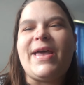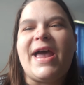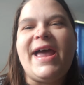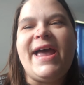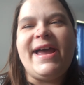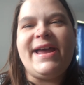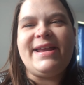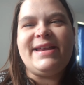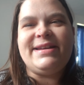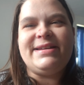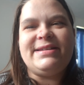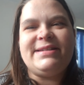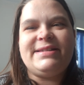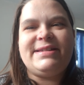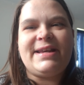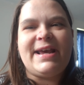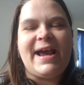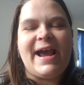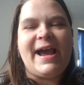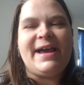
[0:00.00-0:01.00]

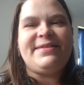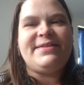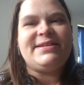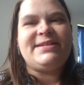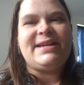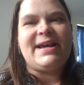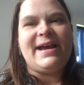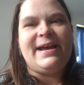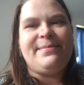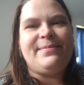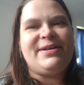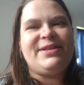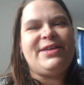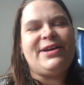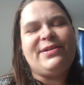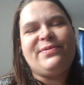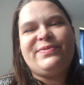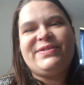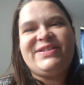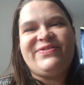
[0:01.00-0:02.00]
and at the time I
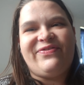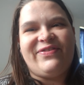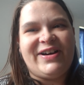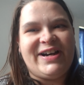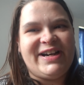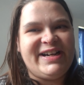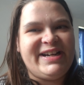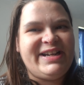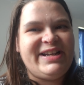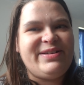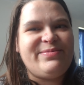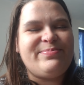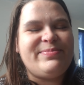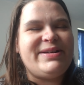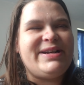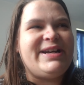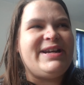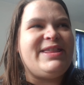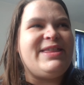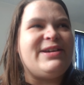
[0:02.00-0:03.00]
thought it was fine,
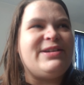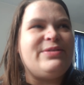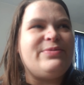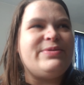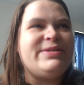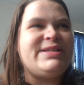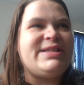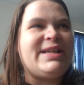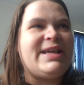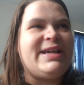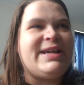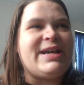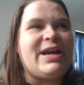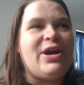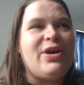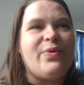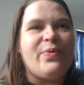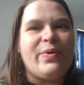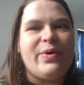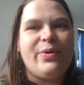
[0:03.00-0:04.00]
but I thought it was like
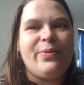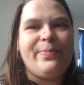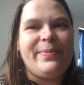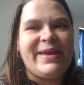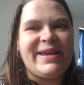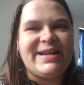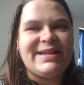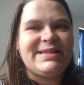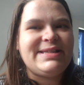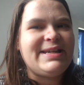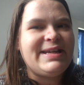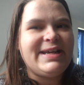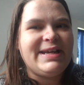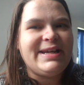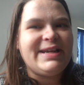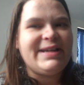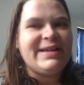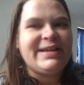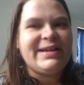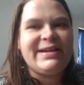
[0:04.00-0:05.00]
a
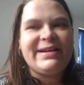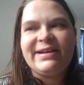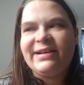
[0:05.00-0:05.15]
romantic,